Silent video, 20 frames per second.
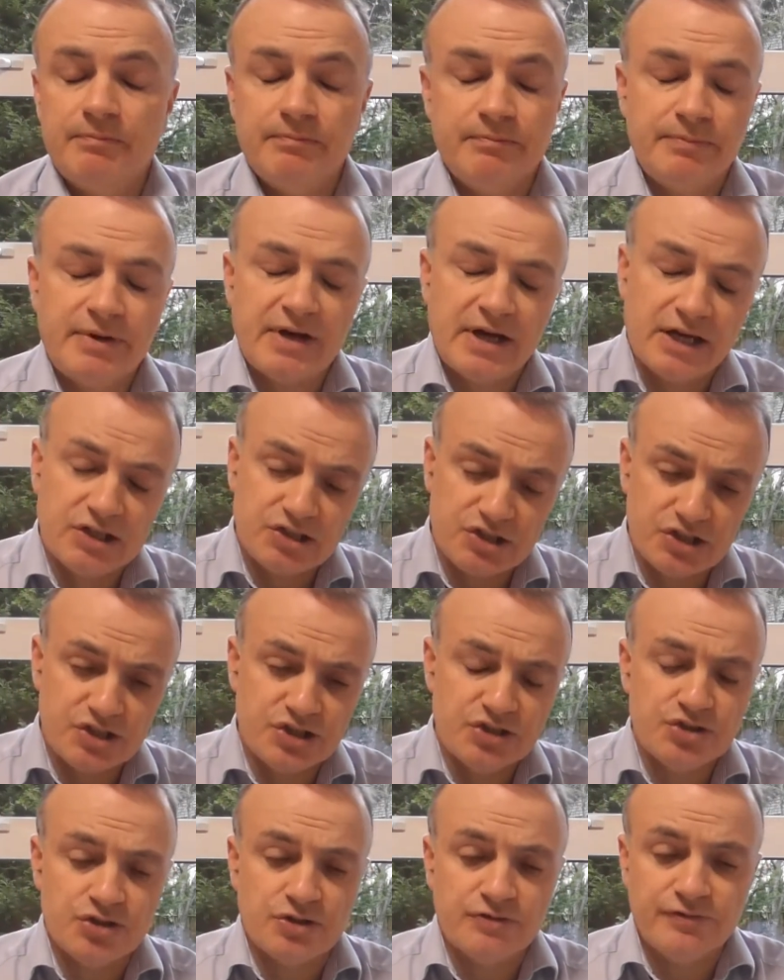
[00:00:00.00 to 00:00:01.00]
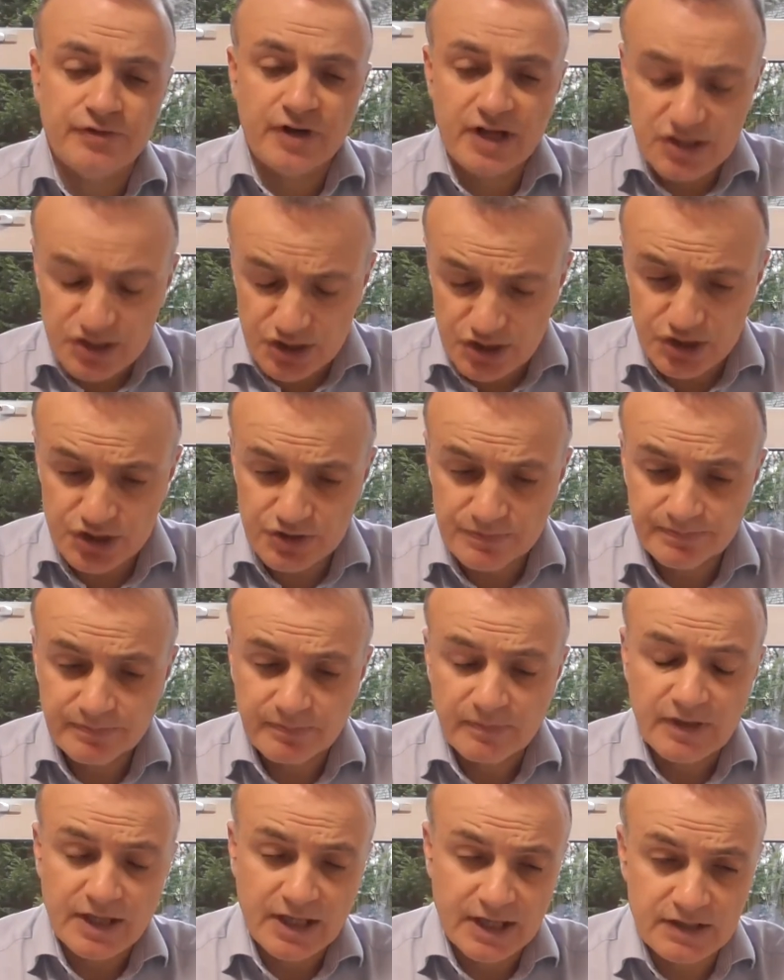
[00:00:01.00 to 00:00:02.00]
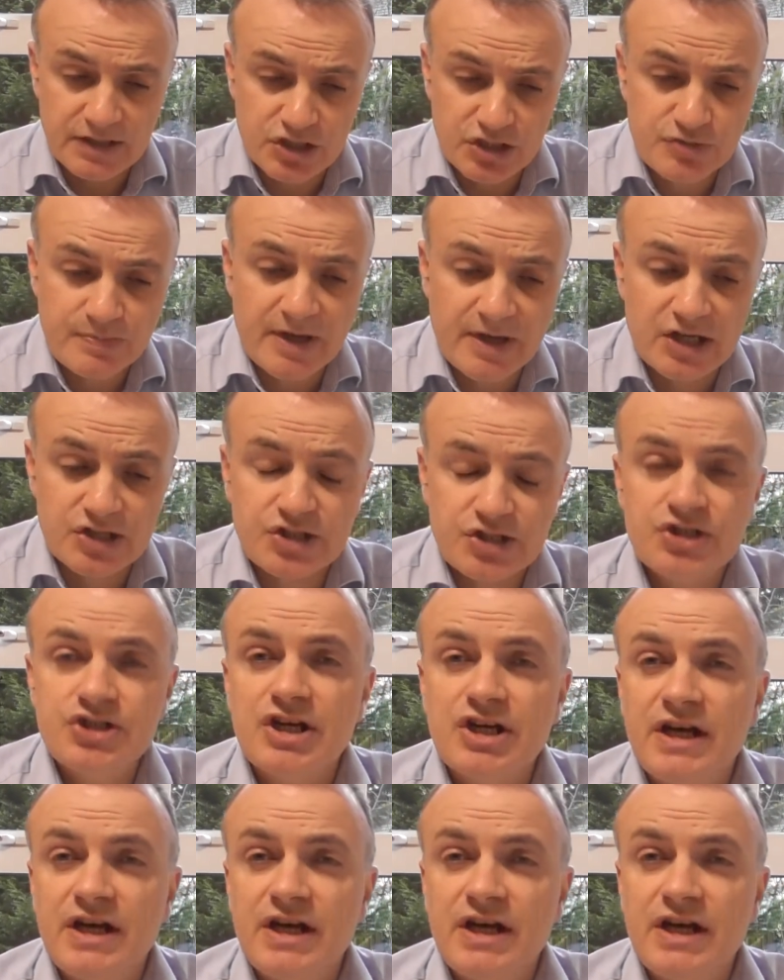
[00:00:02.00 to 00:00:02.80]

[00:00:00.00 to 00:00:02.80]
passages or phrases in this passage,